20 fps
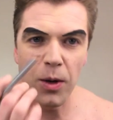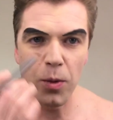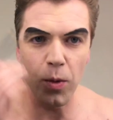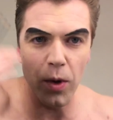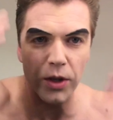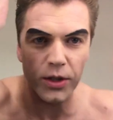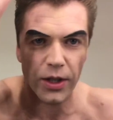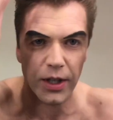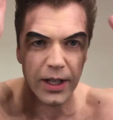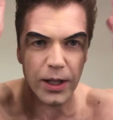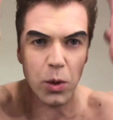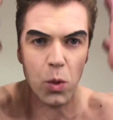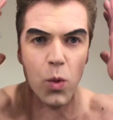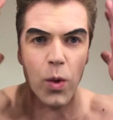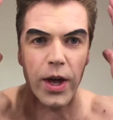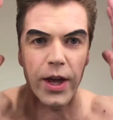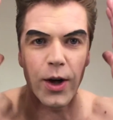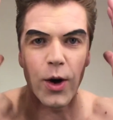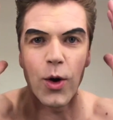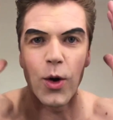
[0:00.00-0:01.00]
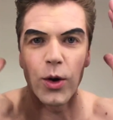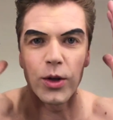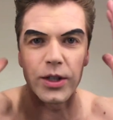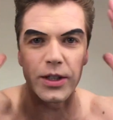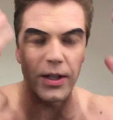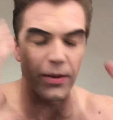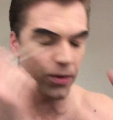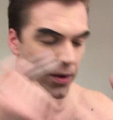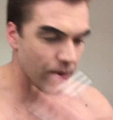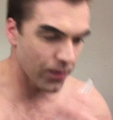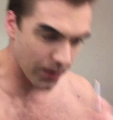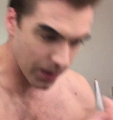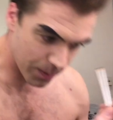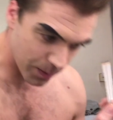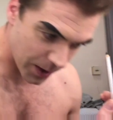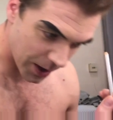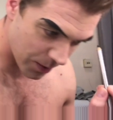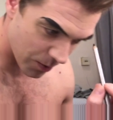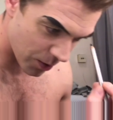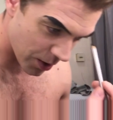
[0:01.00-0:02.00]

whilst I get the wig on and everything, may